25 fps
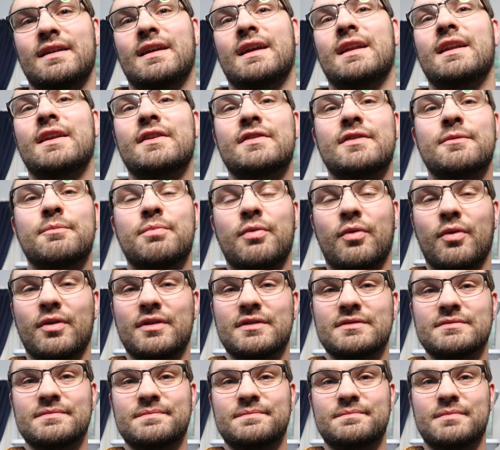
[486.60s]
It is
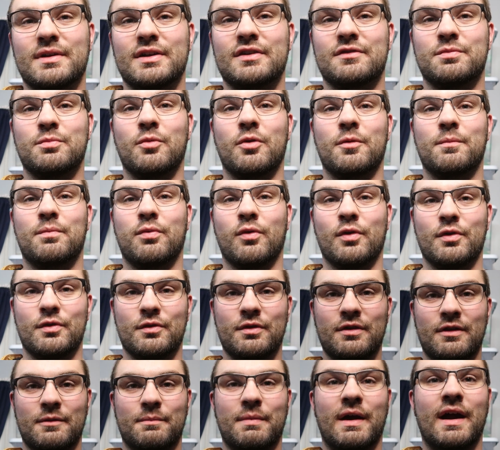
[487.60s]
important, but it's more
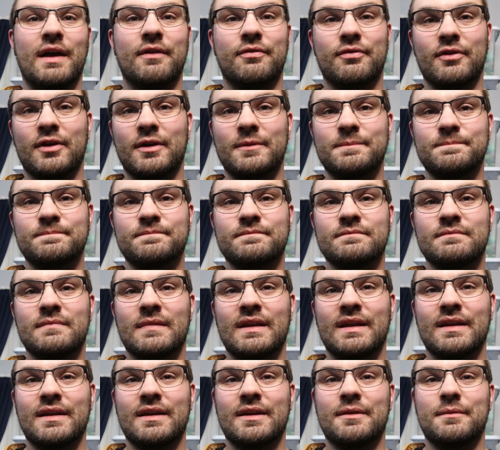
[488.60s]
important who you buy from,
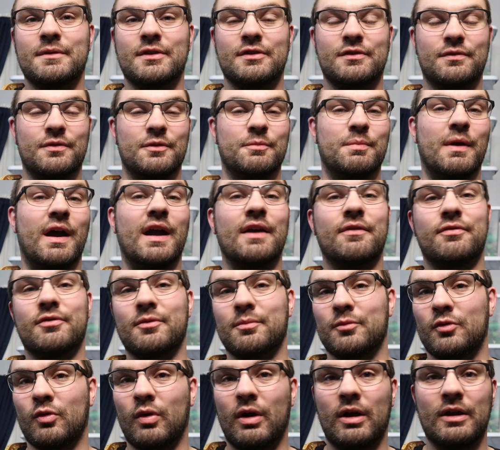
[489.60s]
because if you buy
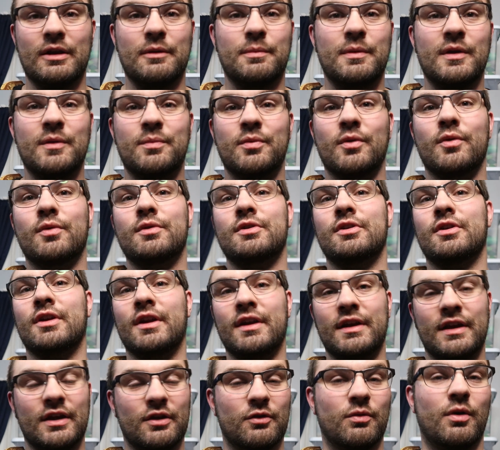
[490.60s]
from quality people, you're
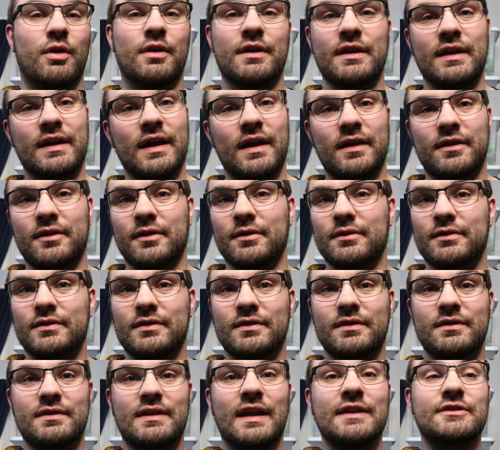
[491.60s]
going to get quality
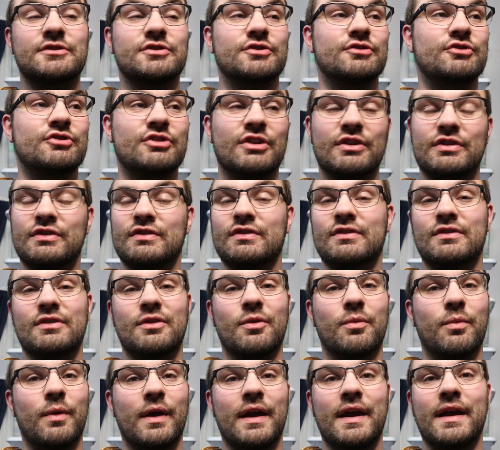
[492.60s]
geckos. That's just
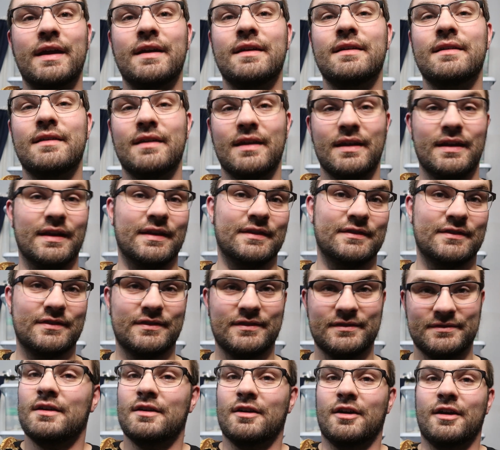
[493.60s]
the way it
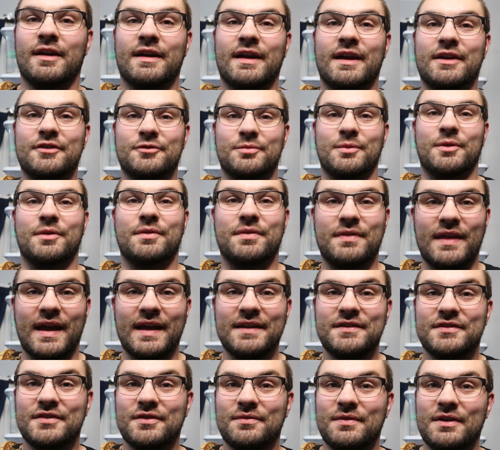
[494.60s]
is. Alright guys, well
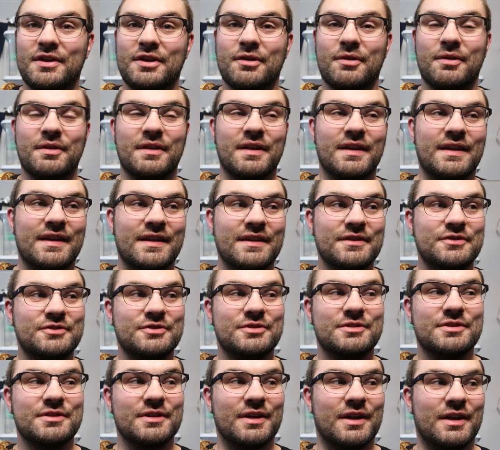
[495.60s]
that's the video on
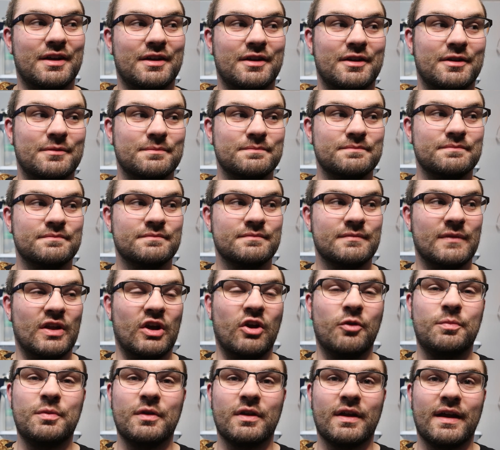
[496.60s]
lineage. I
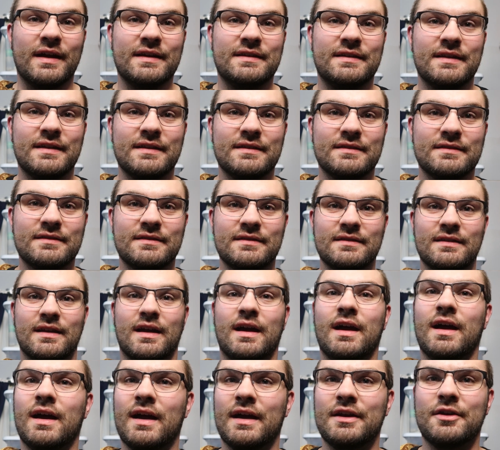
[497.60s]
hope you liked it.
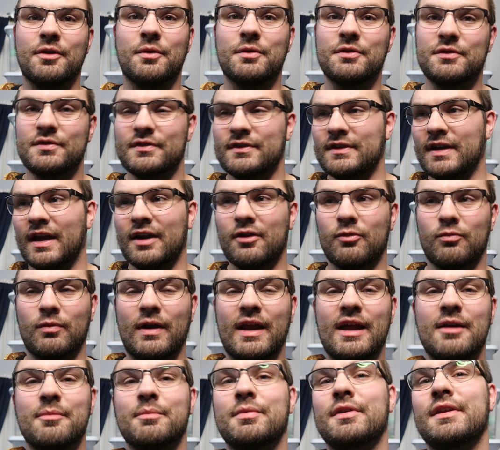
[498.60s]
I know it was kind of
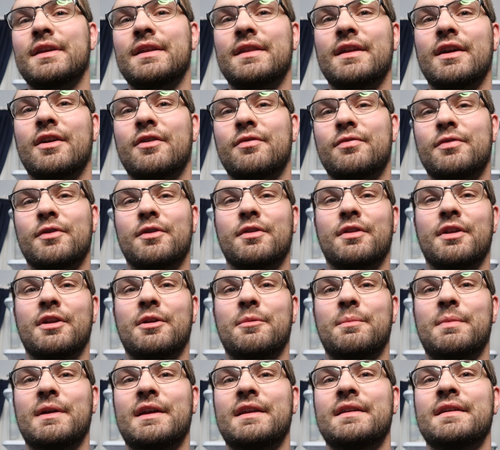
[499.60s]
rambly there for a
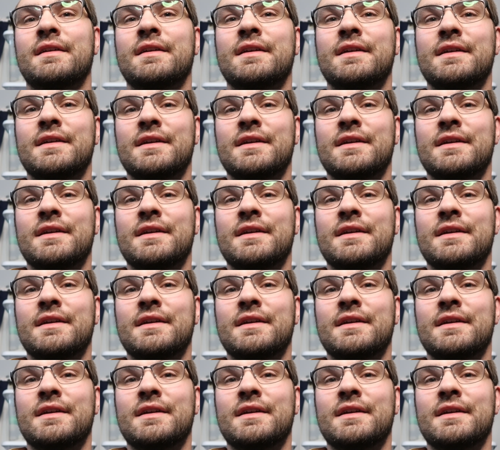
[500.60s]
little bit,